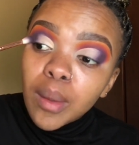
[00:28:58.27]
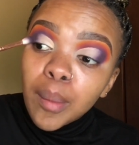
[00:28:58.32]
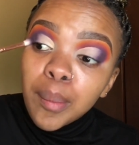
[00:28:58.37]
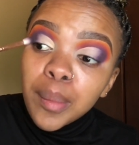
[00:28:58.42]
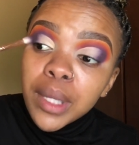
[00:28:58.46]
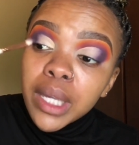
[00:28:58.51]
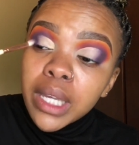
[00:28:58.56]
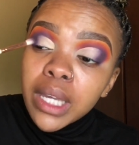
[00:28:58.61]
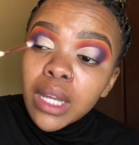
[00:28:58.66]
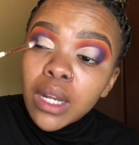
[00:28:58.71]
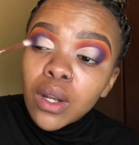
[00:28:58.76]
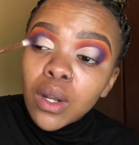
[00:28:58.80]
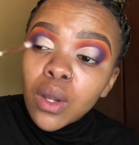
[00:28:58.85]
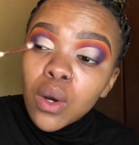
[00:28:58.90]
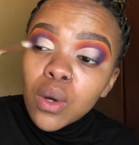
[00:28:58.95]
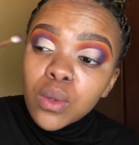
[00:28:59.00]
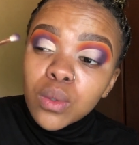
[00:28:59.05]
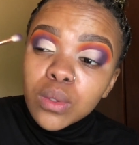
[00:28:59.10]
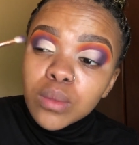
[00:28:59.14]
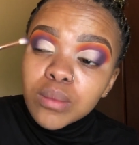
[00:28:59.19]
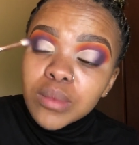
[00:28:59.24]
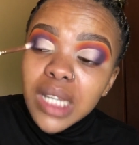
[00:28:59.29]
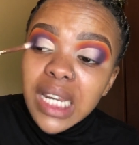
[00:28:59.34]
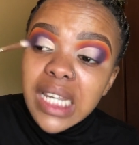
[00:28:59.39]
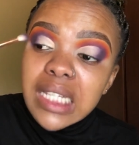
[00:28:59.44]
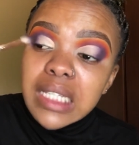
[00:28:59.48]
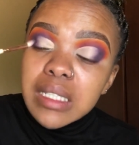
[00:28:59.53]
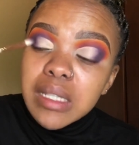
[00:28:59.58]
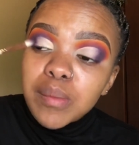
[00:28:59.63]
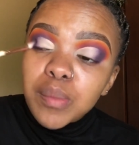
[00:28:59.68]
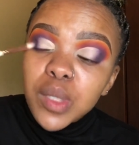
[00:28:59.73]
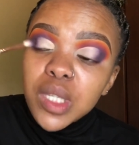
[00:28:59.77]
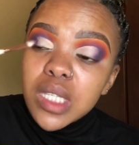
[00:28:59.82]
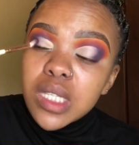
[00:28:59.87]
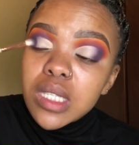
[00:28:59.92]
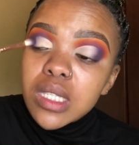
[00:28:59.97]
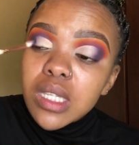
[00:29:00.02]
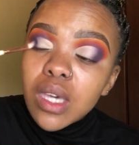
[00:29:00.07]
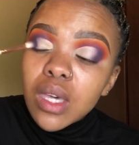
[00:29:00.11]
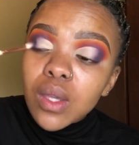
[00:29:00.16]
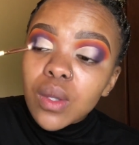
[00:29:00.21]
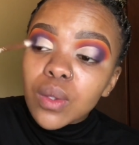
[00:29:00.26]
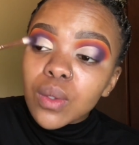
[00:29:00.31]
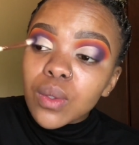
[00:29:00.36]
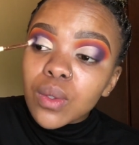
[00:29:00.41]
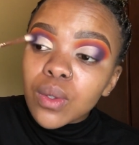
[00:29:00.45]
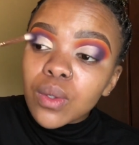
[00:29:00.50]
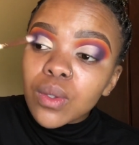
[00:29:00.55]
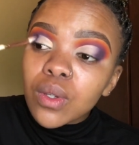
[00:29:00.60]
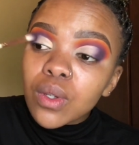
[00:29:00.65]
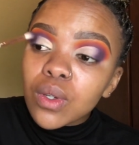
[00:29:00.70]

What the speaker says: be alone. Does it be single?